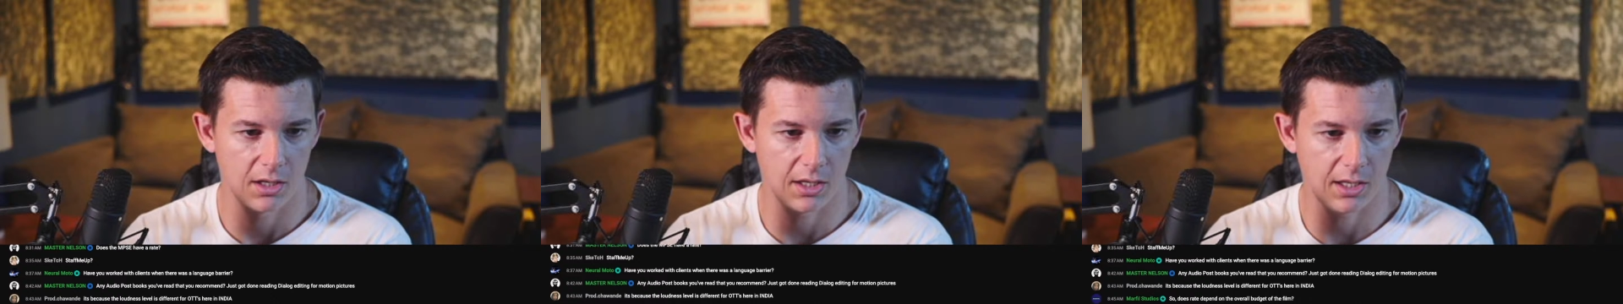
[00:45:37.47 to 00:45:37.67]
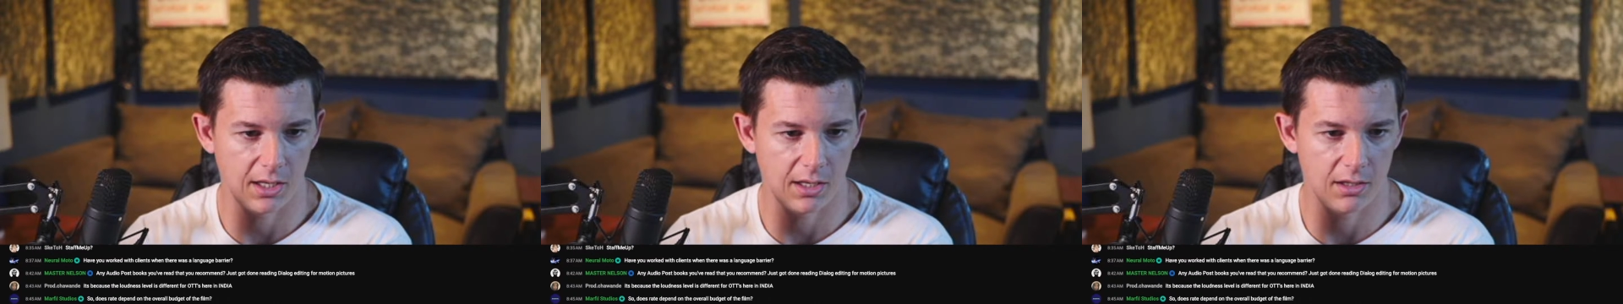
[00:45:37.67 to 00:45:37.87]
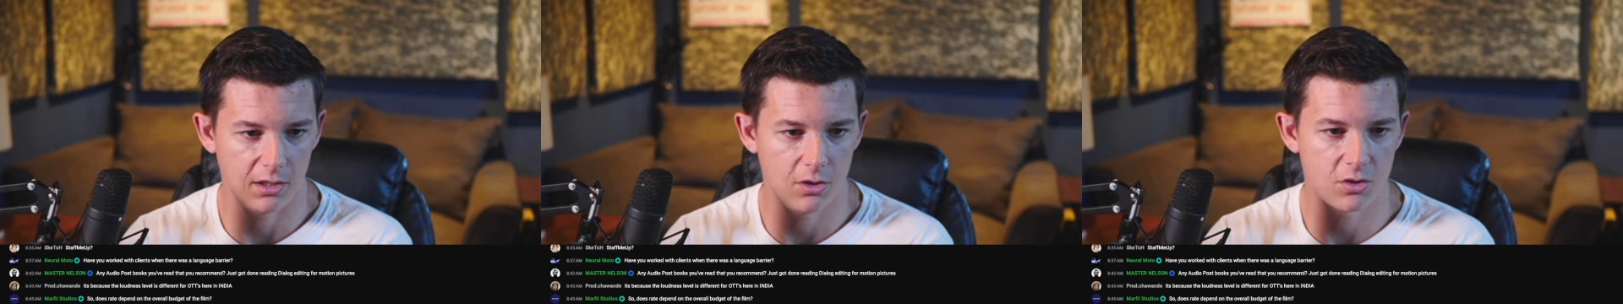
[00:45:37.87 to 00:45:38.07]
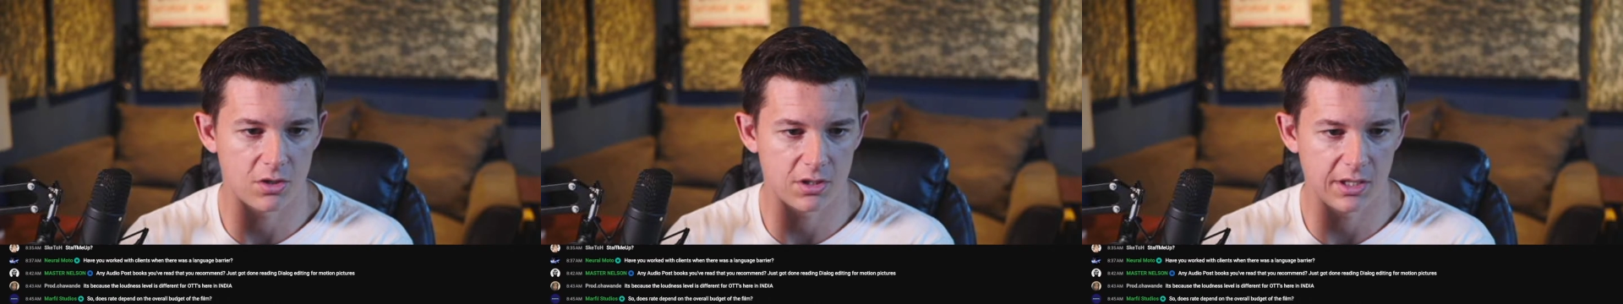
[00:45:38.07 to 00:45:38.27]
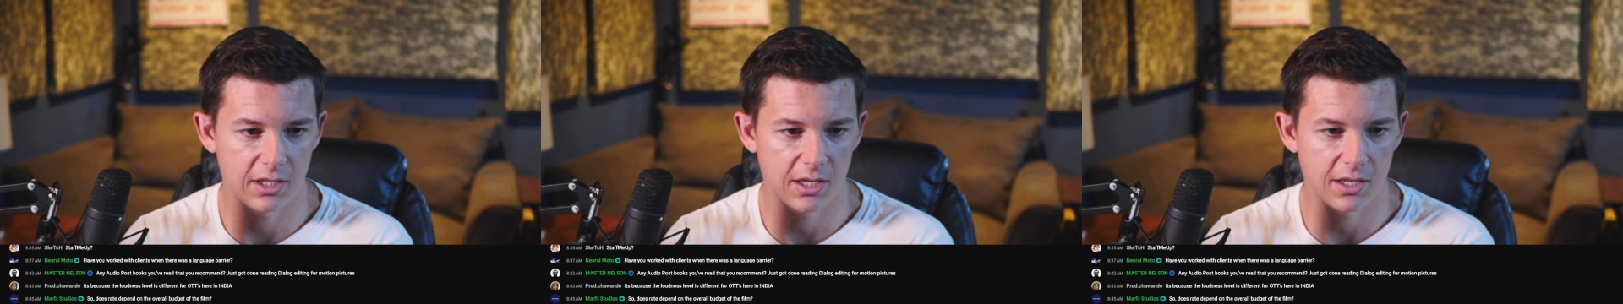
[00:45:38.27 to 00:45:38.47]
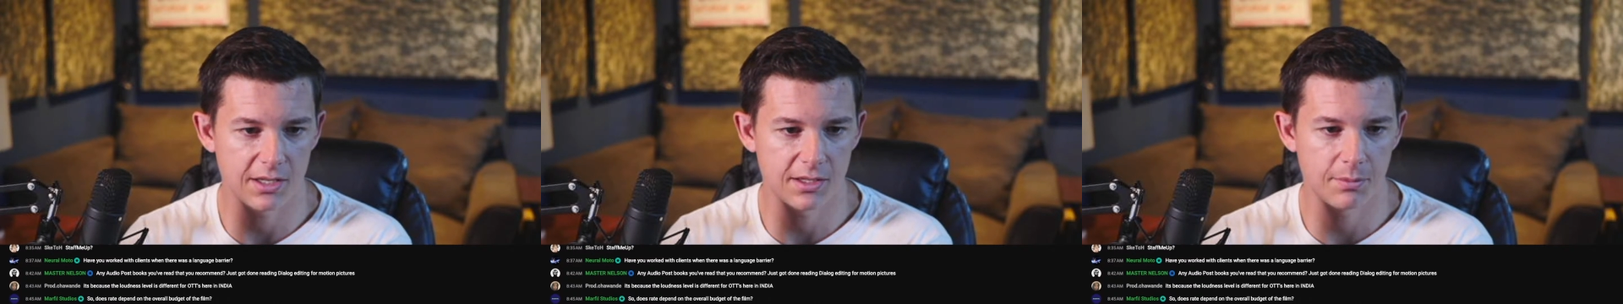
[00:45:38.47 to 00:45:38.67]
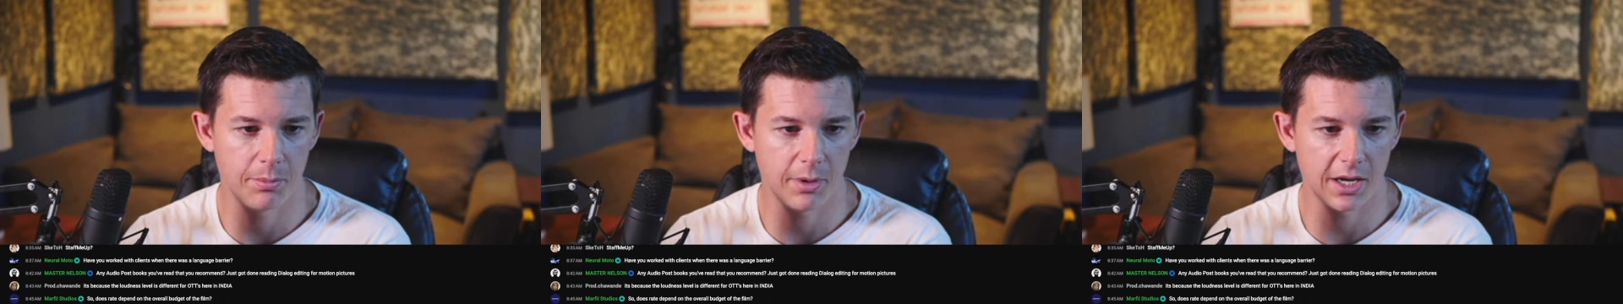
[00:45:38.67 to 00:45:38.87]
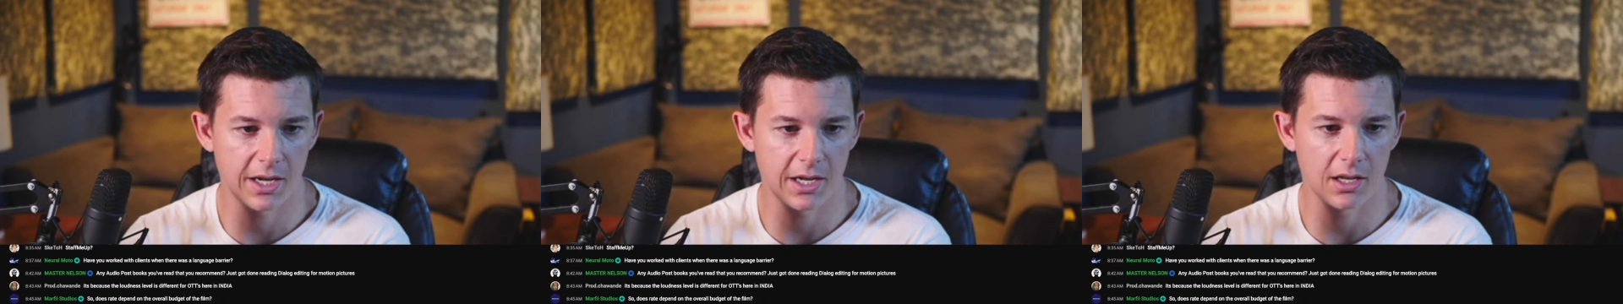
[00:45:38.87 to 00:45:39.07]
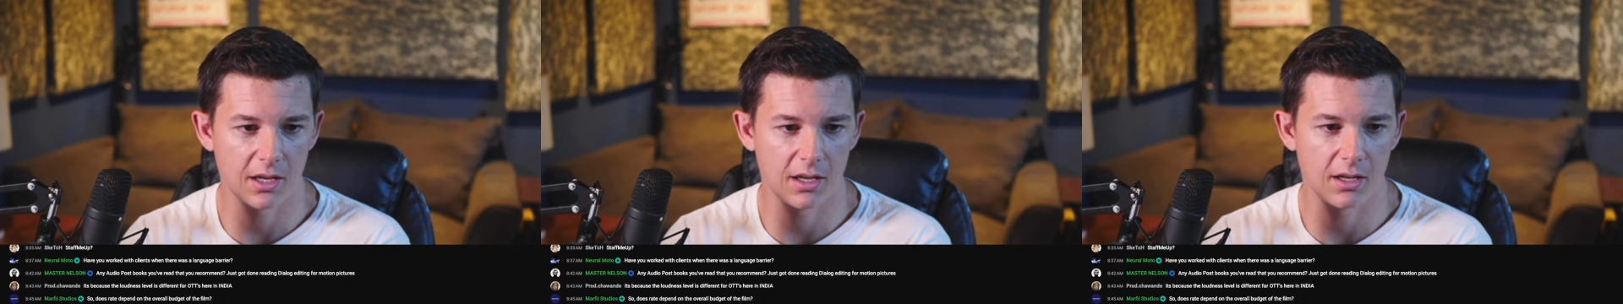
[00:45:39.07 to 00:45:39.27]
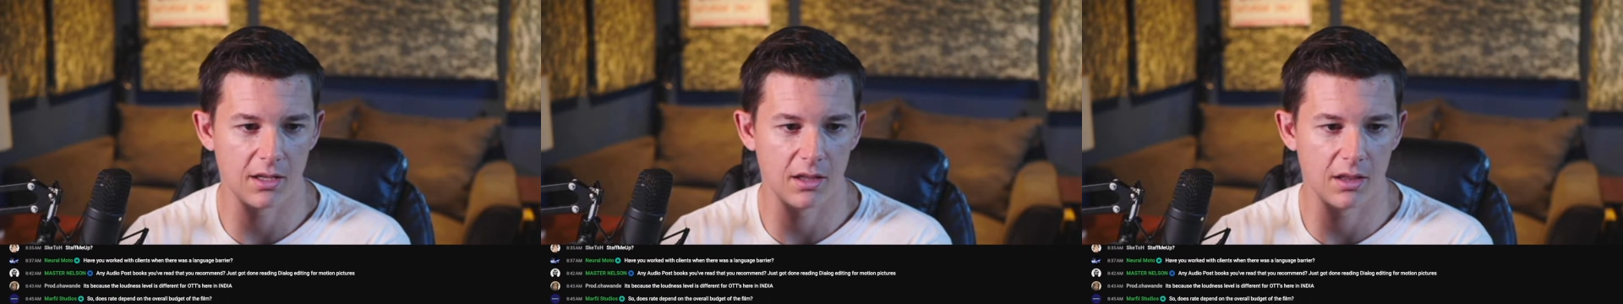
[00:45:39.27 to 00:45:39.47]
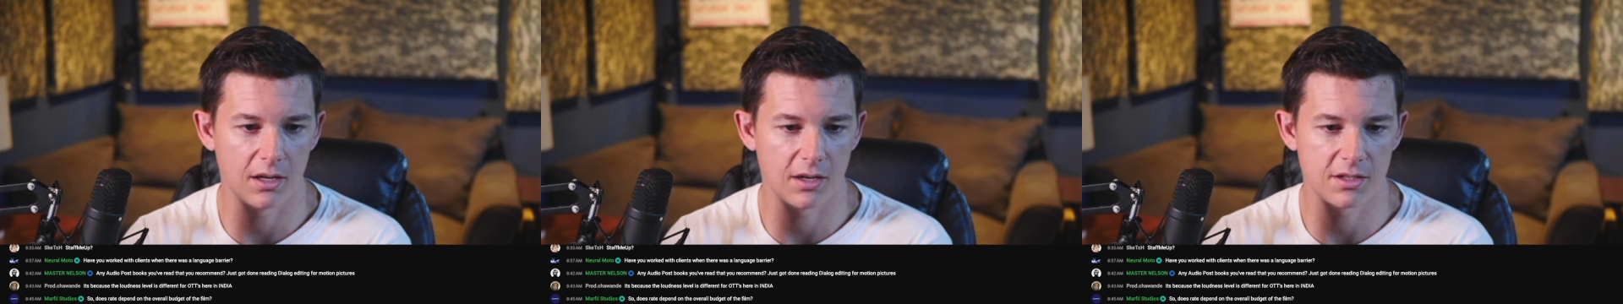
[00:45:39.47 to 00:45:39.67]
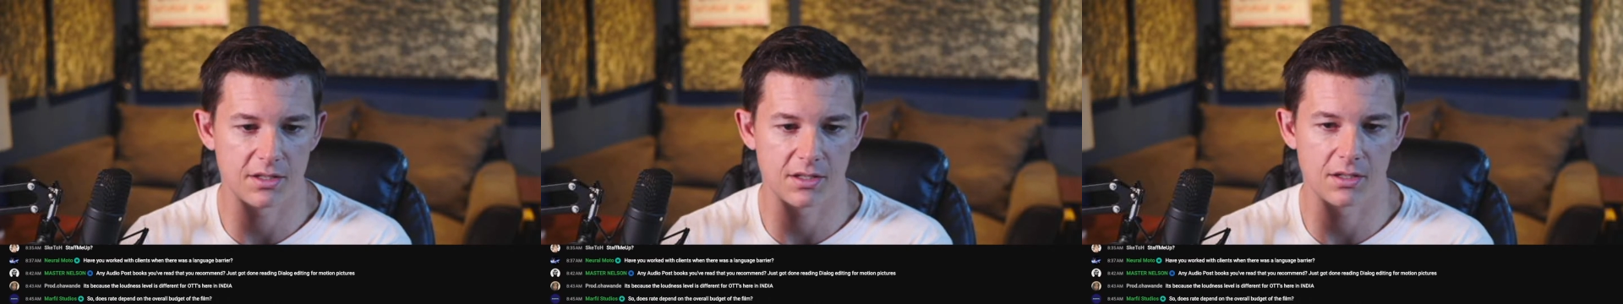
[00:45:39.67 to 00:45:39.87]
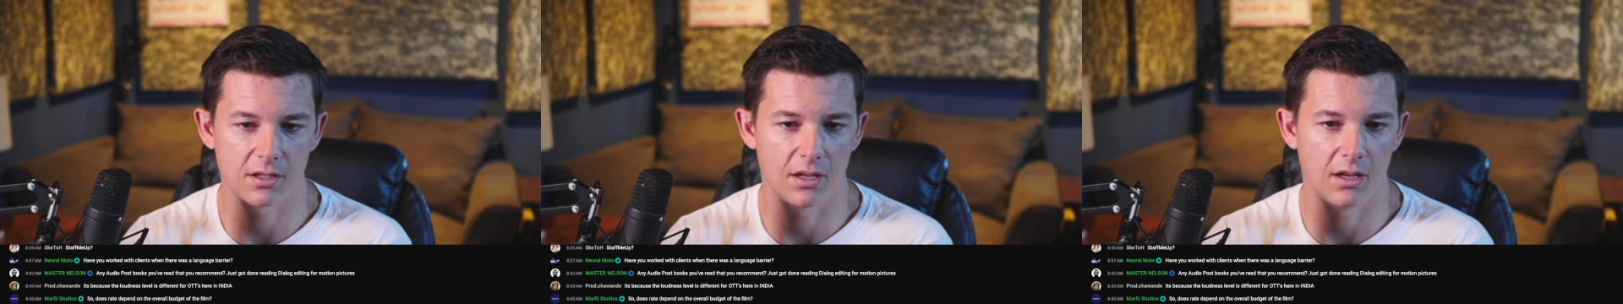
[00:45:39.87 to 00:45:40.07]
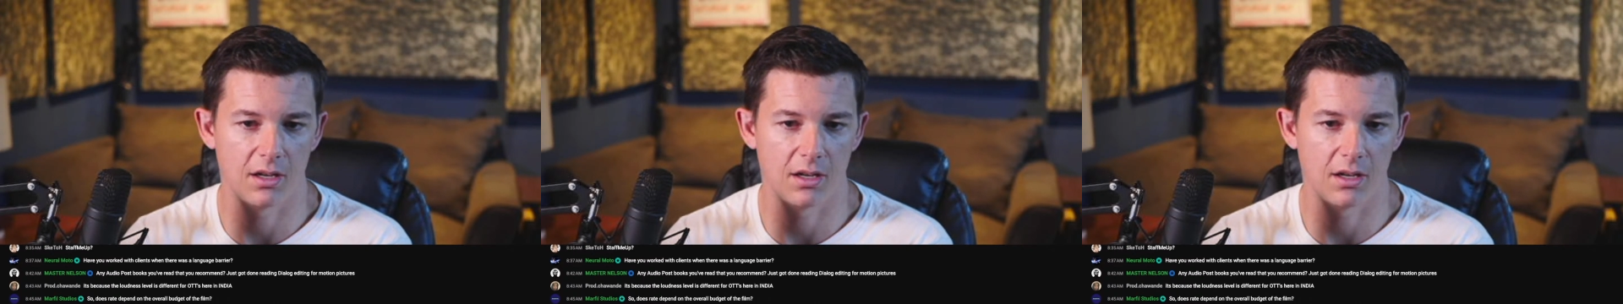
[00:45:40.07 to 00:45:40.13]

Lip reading: It usually does, but there's